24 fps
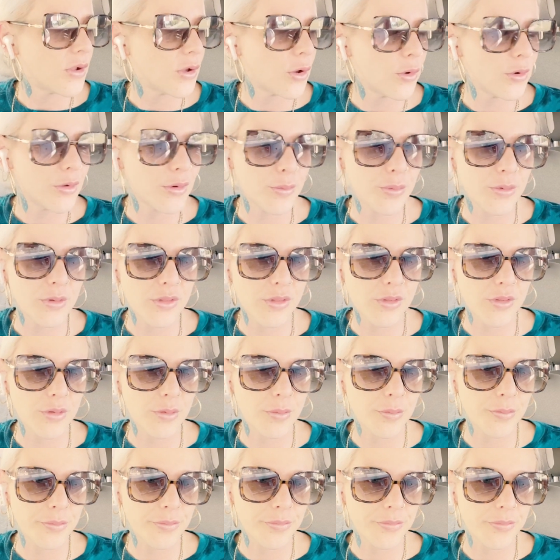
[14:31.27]
go in and put
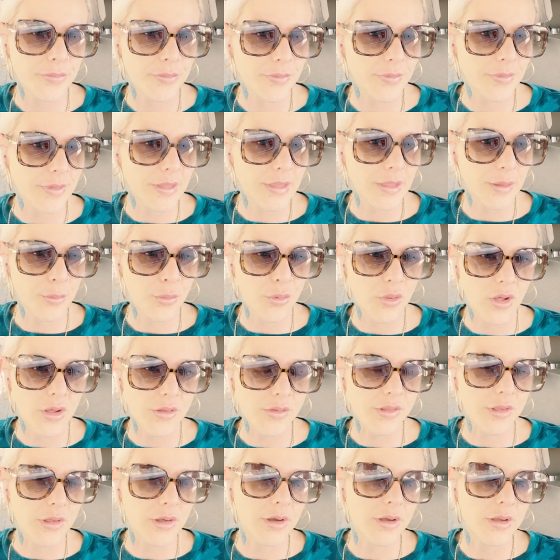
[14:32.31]
some lip
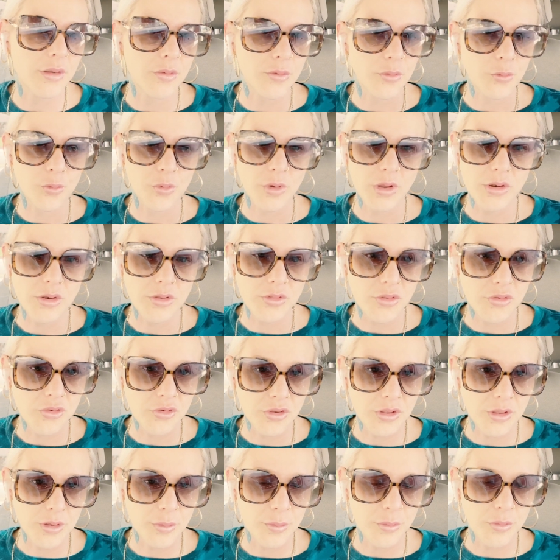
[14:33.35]
gloss on, run to the
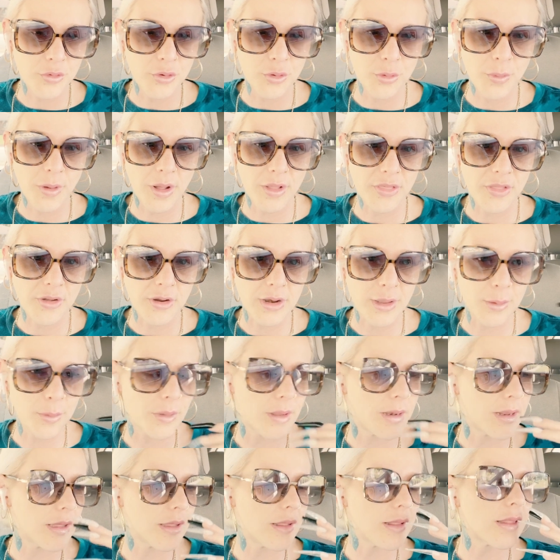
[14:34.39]
gym, do about 30
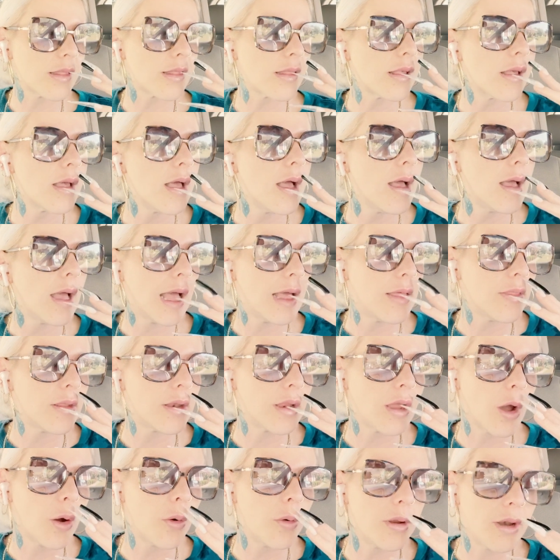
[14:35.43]
minutes, and then
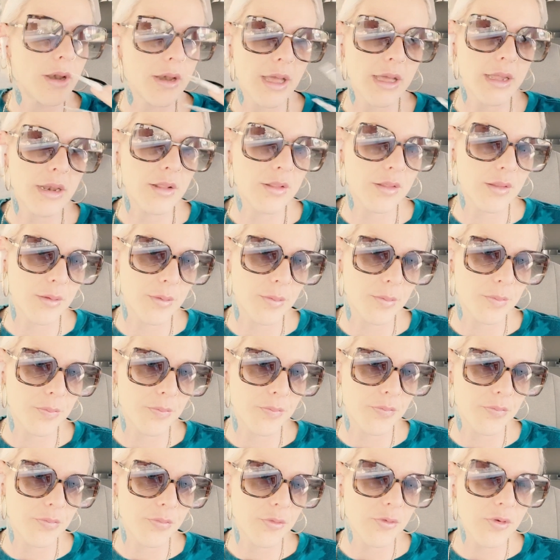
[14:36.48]
go in and edit some
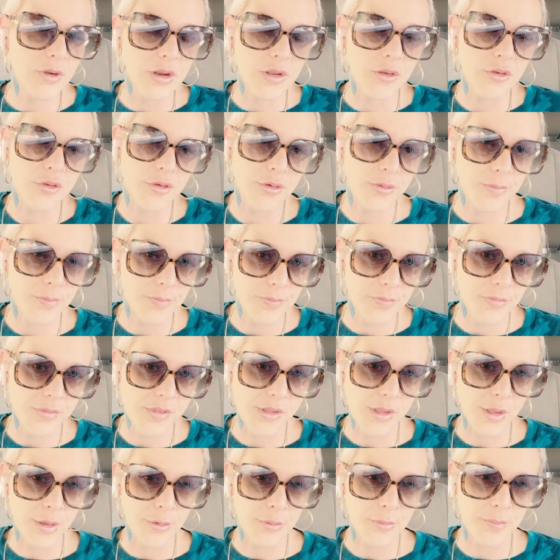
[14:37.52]
footage.
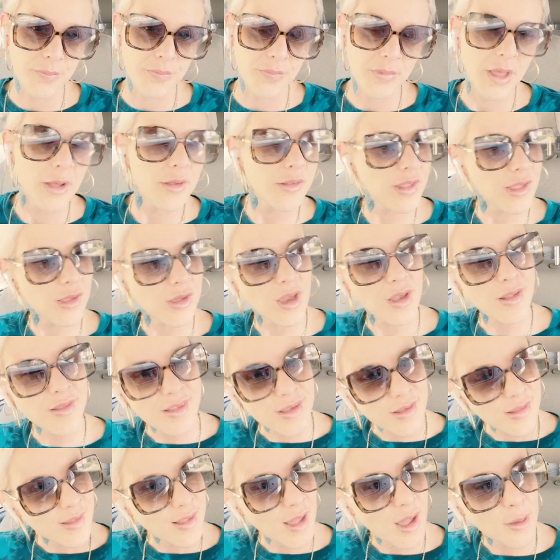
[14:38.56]
So I'll see you guys
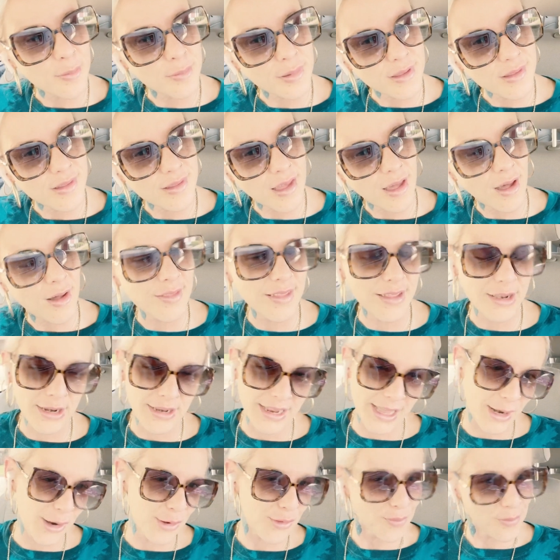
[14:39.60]
next time. Peace out. Later,
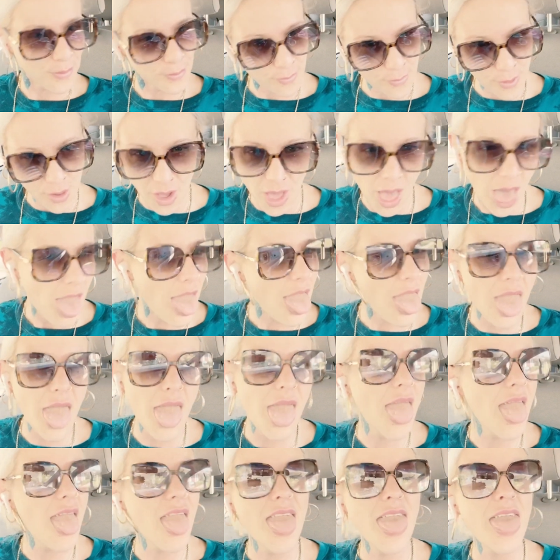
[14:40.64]
taters.
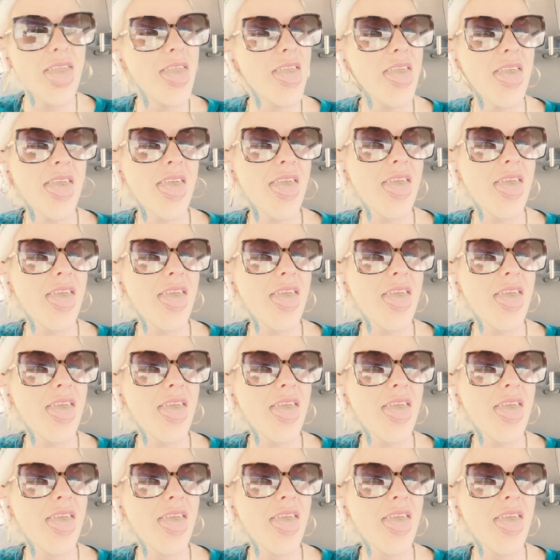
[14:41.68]
Bye.